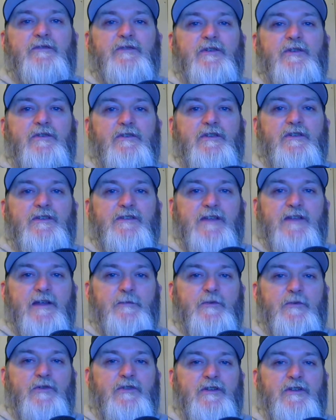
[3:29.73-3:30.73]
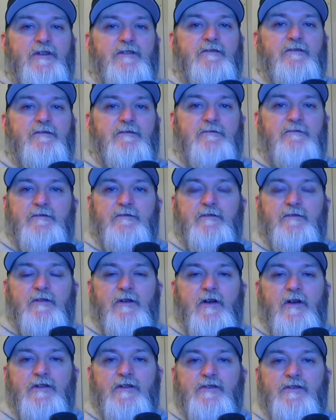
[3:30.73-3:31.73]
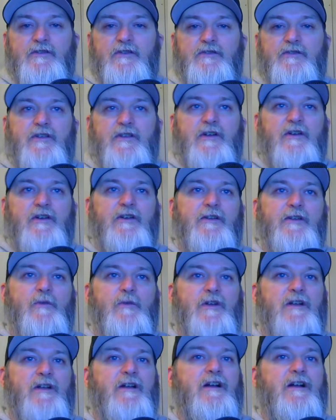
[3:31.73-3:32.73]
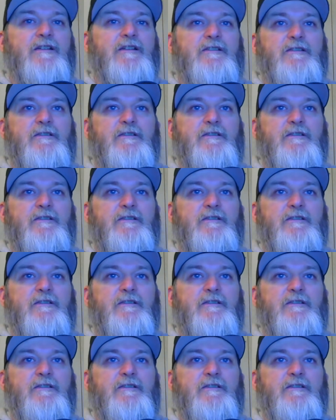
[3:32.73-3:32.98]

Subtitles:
you're disabled and on Social Security and whatnot.